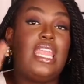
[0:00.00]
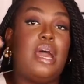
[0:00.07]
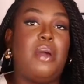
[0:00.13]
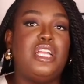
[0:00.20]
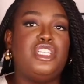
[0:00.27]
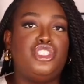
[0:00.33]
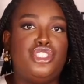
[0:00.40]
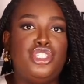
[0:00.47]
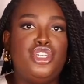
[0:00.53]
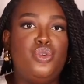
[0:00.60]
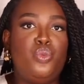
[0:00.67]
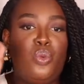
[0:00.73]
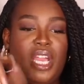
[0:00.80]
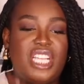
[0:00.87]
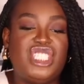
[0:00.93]
now I
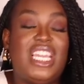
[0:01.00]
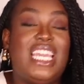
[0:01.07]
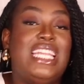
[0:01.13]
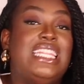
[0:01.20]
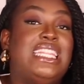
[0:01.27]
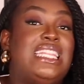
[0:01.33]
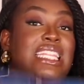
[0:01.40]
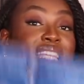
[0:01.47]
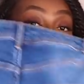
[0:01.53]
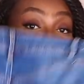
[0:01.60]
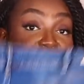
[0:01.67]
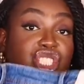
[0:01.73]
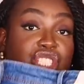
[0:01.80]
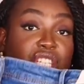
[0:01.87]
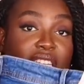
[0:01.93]
do wish in
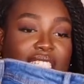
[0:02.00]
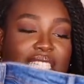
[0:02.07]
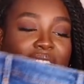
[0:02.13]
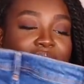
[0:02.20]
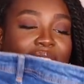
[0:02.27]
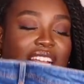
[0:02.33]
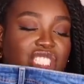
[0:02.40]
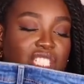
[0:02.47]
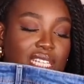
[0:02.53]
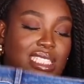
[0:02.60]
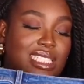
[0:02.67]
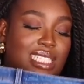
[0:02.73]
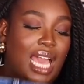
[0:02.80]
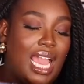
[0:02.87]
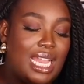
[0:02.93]
these jeans I actually
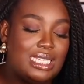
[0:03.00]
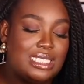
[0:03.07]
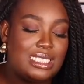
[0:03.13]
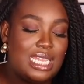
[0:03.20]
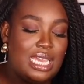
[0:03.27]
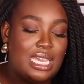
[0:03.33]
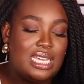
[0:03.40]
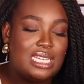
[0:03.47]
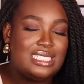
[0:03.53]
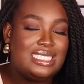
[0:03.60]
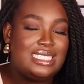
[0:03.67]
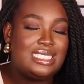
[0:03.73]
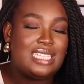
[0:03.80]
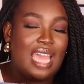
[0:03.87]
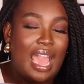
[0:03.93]
sized
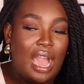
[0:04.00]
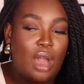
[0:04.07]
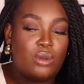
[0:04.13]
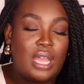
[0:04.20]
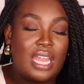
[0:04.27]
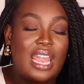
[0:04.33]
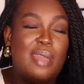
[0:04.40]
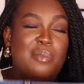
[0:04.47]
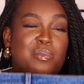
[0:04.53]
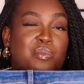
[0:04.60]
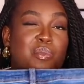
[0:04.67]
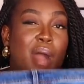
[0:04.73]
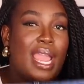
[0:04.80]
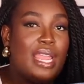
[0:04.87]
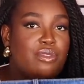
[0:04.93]
down and I
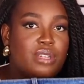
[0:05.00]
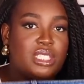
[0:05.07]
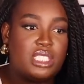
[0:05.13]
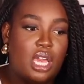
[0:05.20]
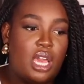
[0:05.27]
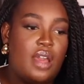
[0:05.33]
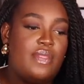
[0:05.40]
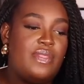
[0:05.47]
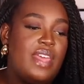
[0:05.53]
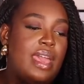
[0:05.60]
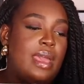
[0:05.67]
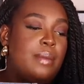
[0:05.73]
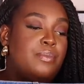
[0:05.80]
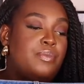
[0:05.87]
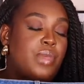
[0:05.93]
might return
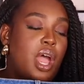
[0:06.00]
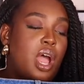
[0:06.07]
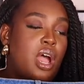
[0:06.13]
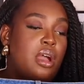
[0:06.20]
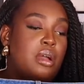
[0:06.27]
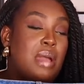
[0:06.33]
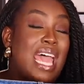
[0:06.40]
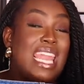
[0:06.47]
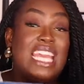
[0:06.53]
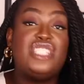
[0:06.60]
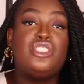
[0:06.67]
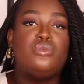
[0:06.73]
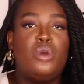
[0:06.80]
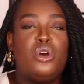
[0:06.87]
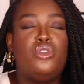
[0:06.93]
them uh, and
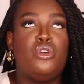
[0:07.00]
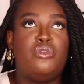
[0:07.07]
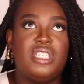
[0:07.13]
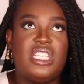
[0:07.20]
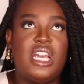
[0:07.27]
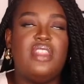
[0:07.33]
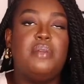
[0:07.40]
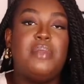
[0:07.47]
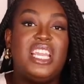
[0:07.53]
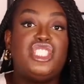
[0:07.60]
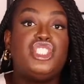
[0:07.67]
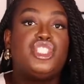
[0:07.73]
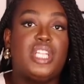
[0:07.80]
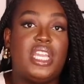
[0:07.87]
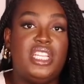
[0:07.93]
ex well not return them
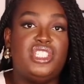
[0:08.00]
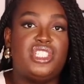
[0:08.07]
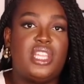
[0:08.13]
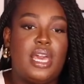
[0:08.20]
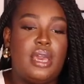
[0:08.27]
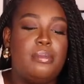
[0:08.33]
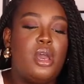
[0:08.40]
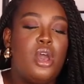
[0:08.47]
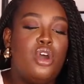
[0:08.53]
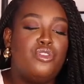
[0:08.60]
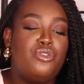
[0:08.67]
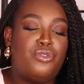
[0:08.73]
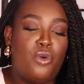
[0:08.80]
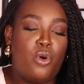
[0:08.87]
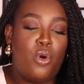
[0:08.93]
exchange them
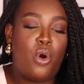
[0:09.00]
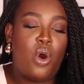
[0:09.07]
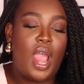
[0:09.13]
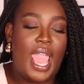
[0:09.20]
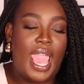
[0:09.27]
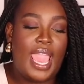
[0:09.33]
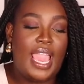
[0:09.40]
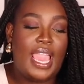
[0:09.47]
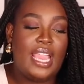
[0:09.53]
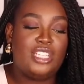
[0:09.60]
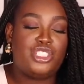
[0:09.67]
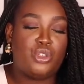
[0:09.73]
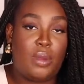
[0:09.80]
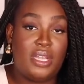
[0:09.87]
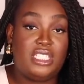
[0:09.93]
for a
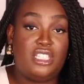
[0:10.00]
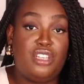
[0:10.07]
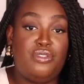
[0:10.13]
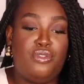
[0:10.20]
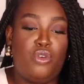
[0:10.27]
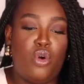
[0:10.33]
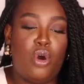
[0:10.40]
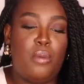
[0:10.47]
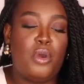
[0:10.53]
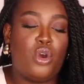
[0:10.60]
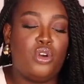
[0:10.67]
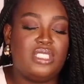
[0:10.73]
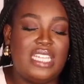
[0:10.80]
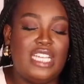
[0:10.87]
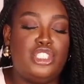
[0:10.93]
24
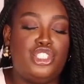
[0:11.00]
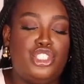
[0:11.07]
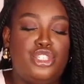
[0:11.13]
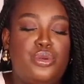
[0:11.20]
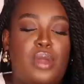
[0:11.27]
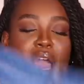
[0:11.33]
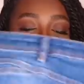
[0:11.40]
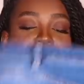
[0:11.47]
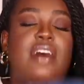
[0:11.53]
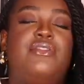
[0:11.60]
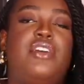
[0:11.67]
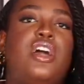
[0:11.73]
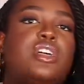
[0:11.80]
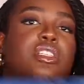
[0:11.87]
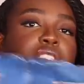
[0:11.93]
because they do
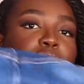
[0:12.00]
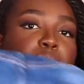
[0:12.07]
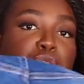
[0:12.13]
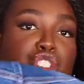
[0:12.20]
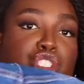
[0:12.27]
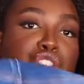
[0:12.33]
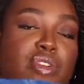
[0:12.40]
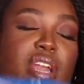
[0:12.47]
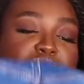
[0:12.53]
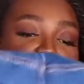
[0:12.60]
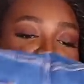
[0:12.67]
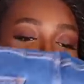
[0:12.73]
have some stretch